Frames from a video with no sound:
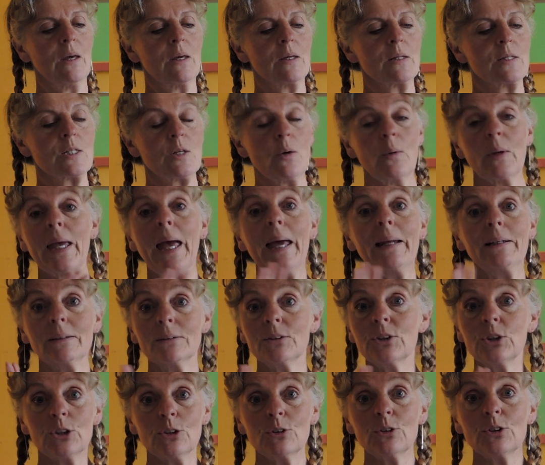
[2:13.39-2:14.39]
So again,
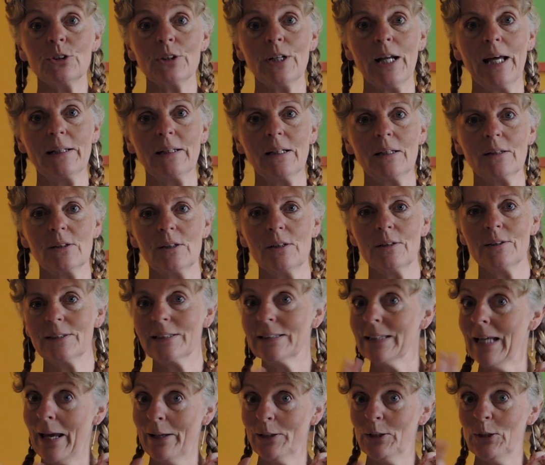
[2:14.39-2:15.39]
children and
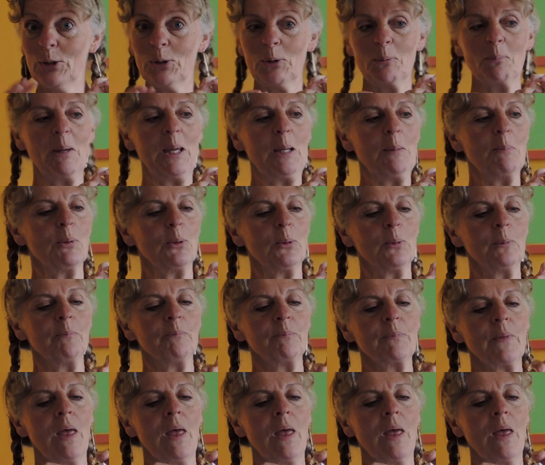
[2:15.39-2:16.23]
adults and young people.